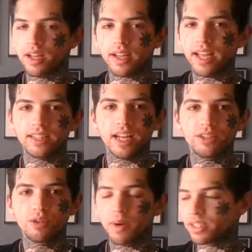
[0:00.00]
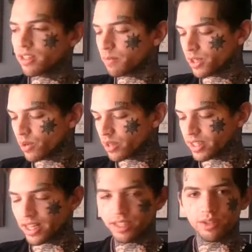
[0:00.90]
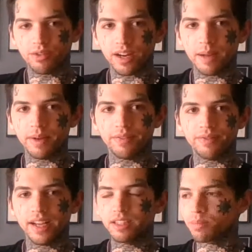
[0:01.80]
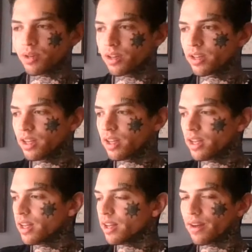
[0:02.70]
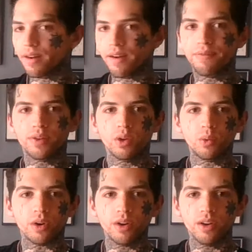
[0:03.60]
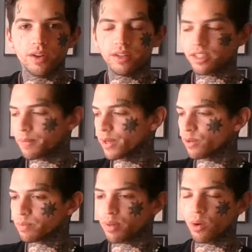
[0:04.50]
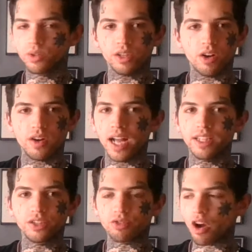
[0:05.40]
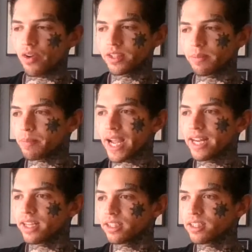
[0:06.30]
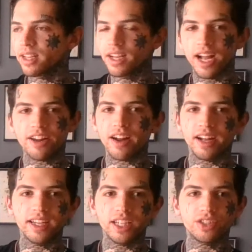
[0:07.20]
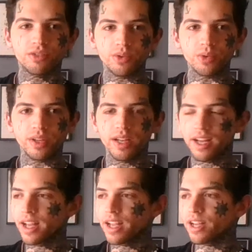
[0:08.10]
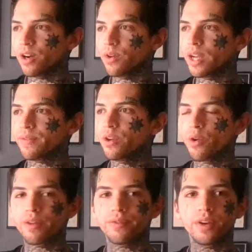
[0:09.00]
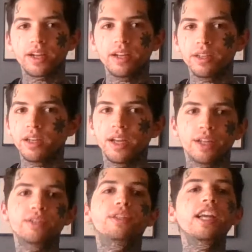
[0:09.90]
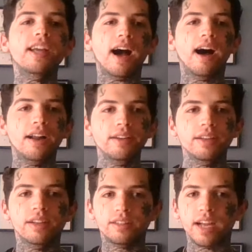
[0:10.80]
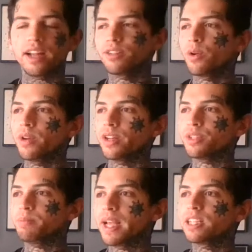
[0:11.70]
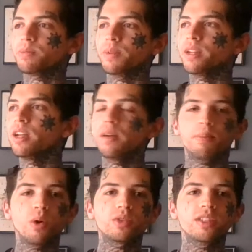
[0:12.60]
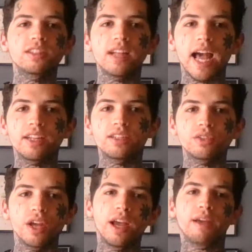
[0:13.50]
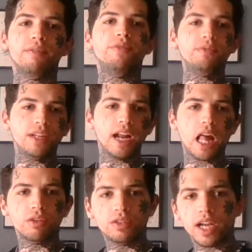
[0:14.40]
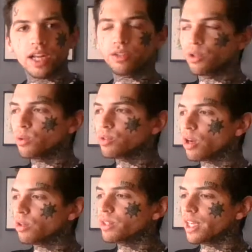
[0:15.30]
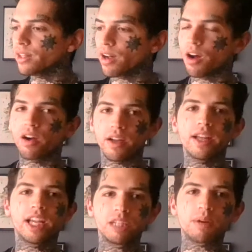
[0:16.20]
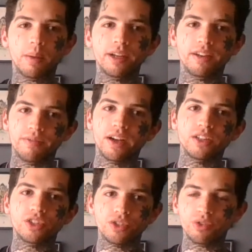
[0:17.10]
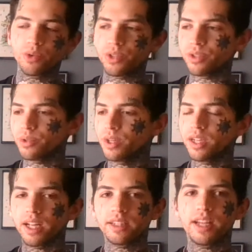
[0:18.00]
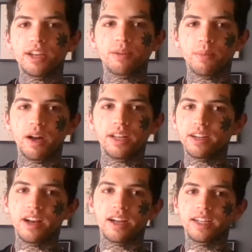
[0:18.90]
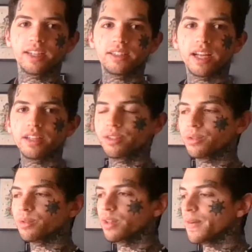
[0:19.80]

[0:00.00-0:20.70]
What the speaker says: Get tattooed by somebody who has an Instagram and a Facebook full of work, somebody who's posting all kinds of drawings and paintings, and you're not going to get screwed. If you go to freaking Dion tattooing in his basement, posting statuses, $50 tattoos all day long, he's probably going to fucking screw you and take your money, and you're not going to get tattooed.